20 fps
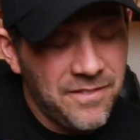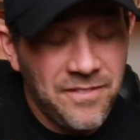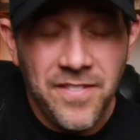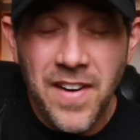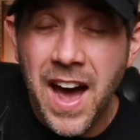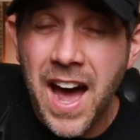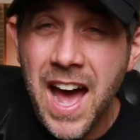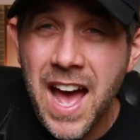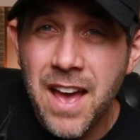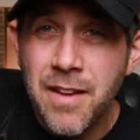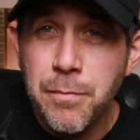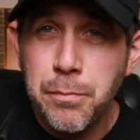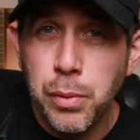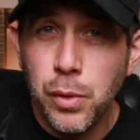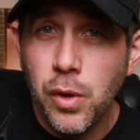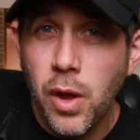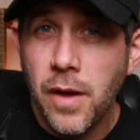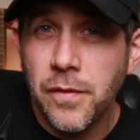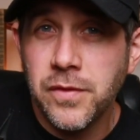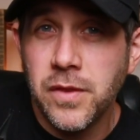5,
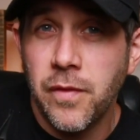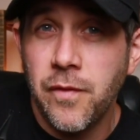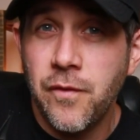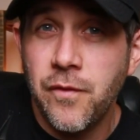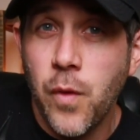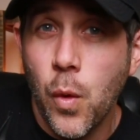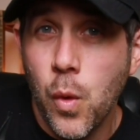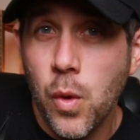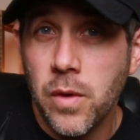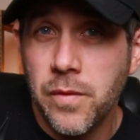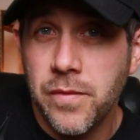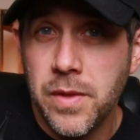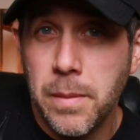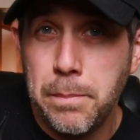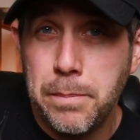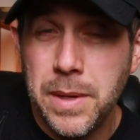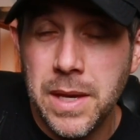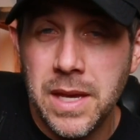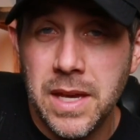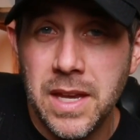pull off to 4 of the
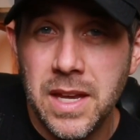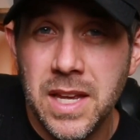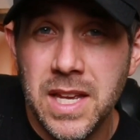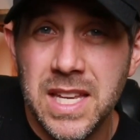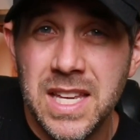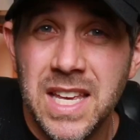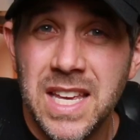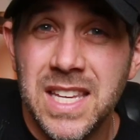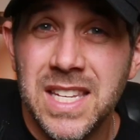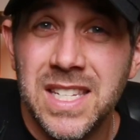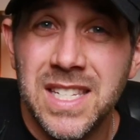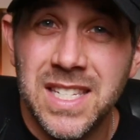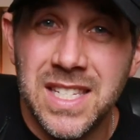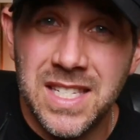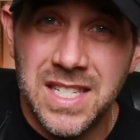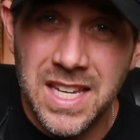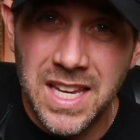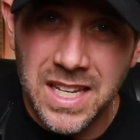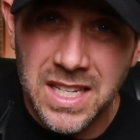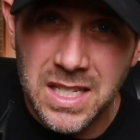B,
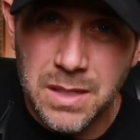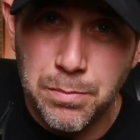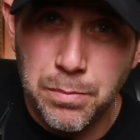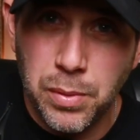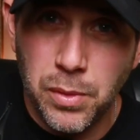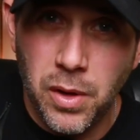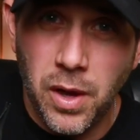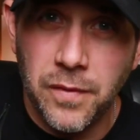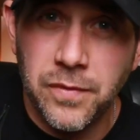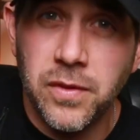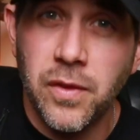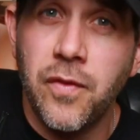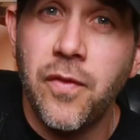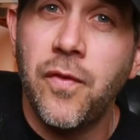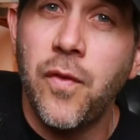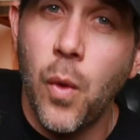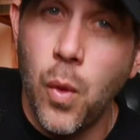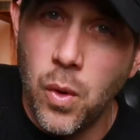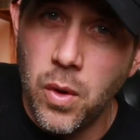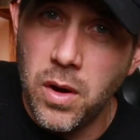6, pull off
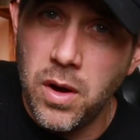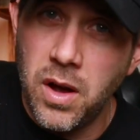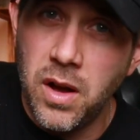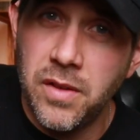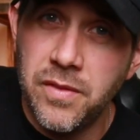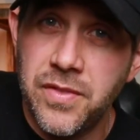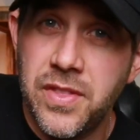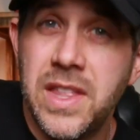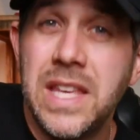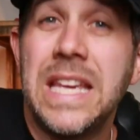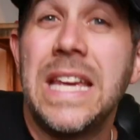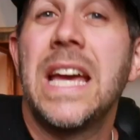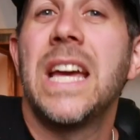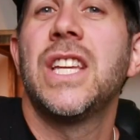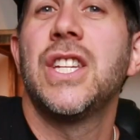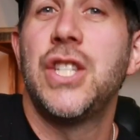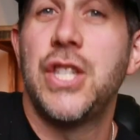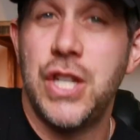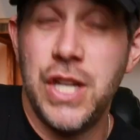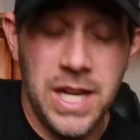to 4 of the
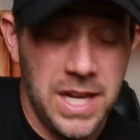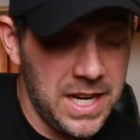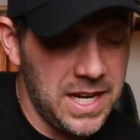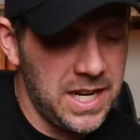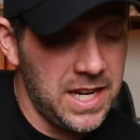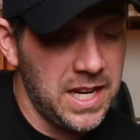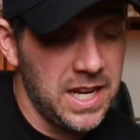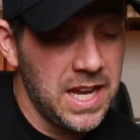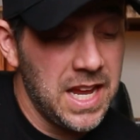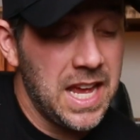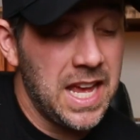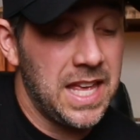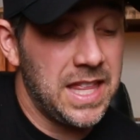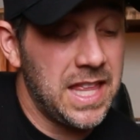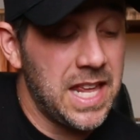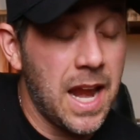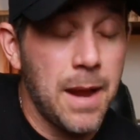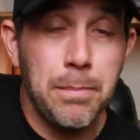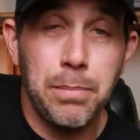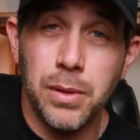G, and
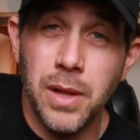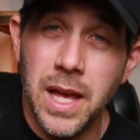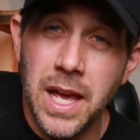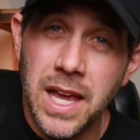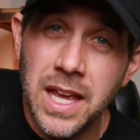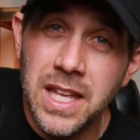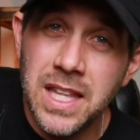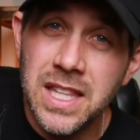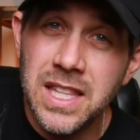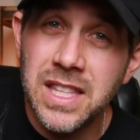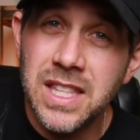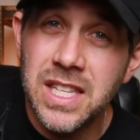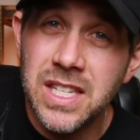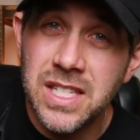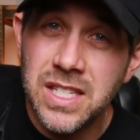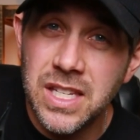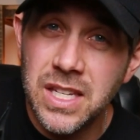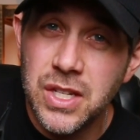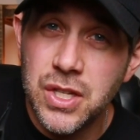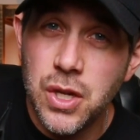then I play the
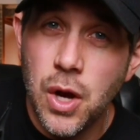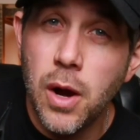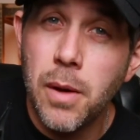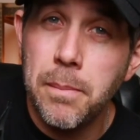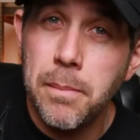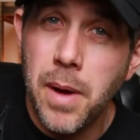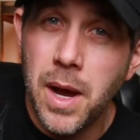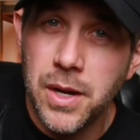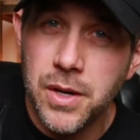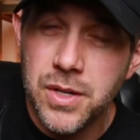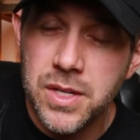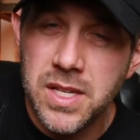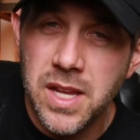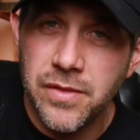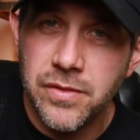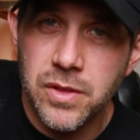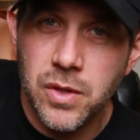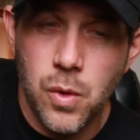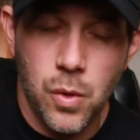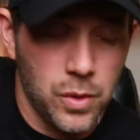C sharp minor
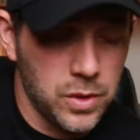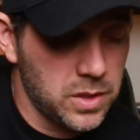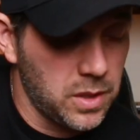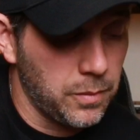7th chord.